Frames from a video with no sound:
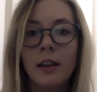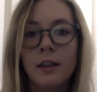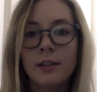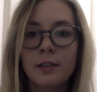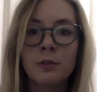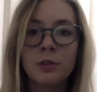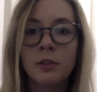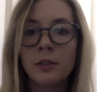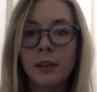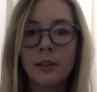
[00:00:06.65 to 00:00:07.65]

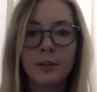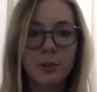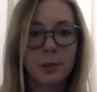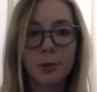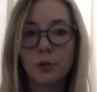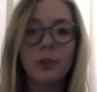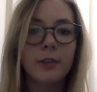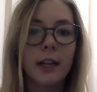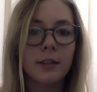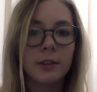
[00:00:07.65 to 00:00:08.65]
social and structural
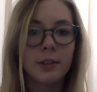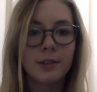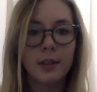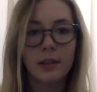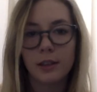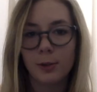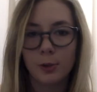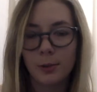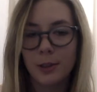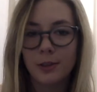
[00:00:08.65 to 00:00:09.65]
factors that
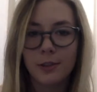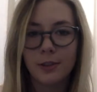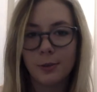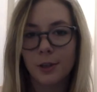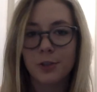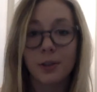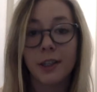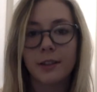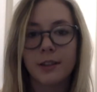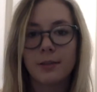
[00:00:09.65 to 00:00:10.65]
contribute to racial
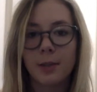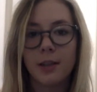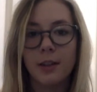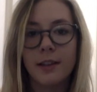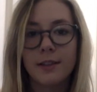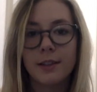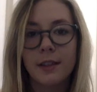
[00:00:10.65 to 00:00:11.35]
health disparities,